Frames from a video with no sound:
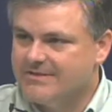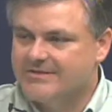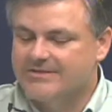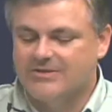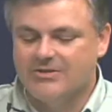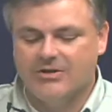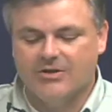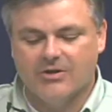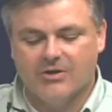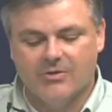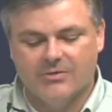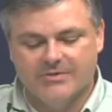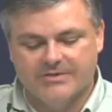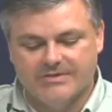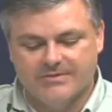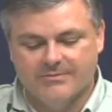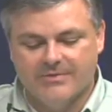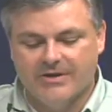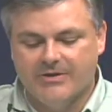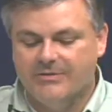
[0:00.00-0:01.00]
It's not always
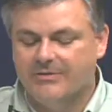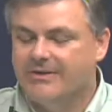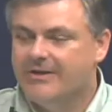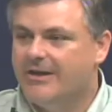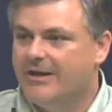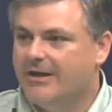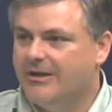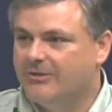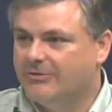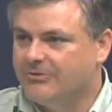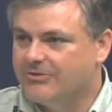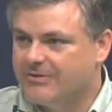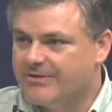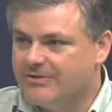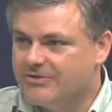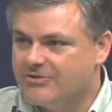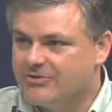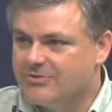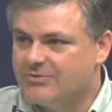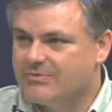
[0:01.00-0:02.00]
about elder
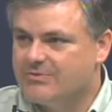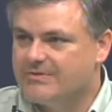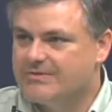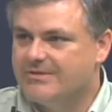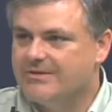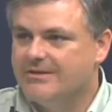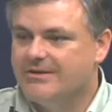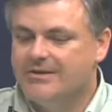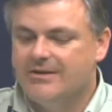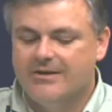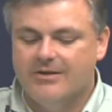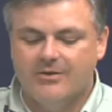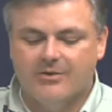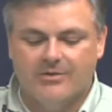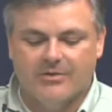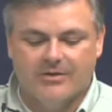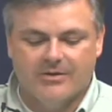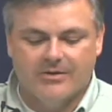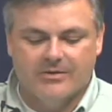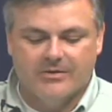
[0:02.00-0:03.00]
issues
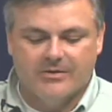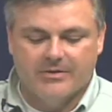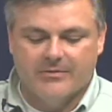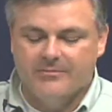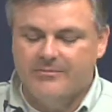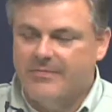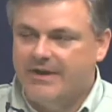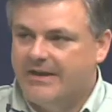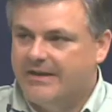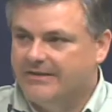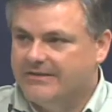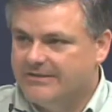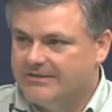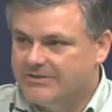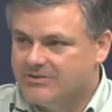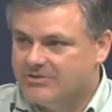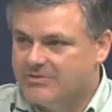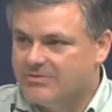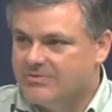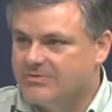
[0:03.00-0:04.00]
or male
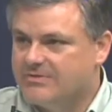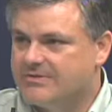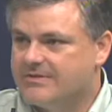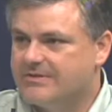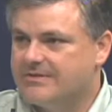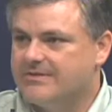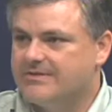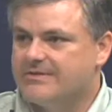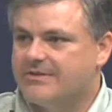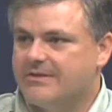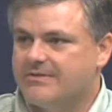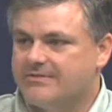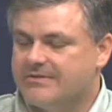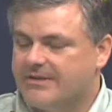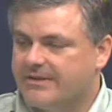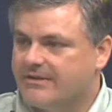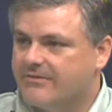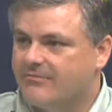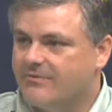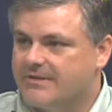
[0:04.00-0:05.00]
issues. It sounds
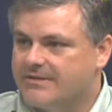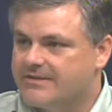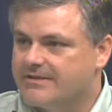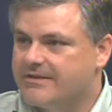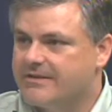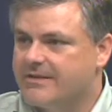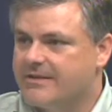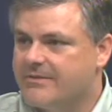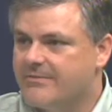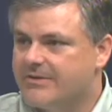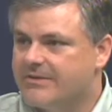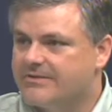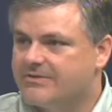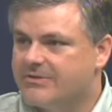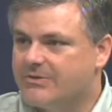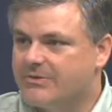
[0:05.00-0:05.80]
like it runs the gamut. So